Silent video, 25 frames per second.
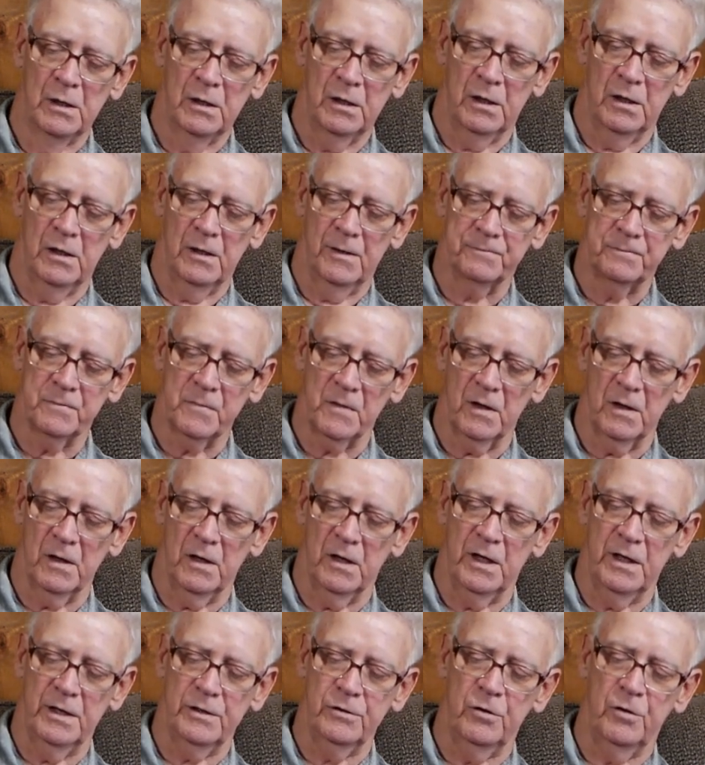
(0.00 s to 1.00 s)

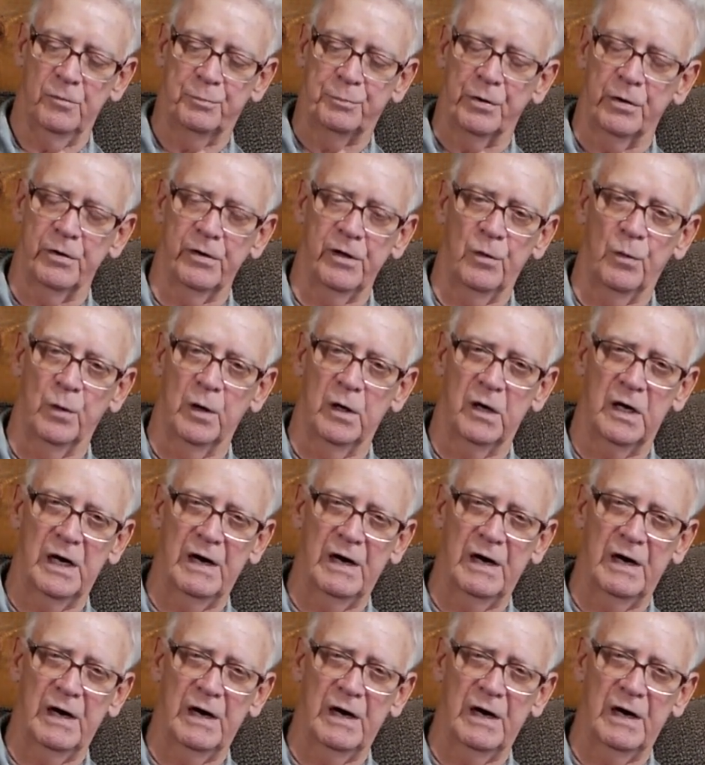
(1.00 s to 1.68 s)
I do pretty well.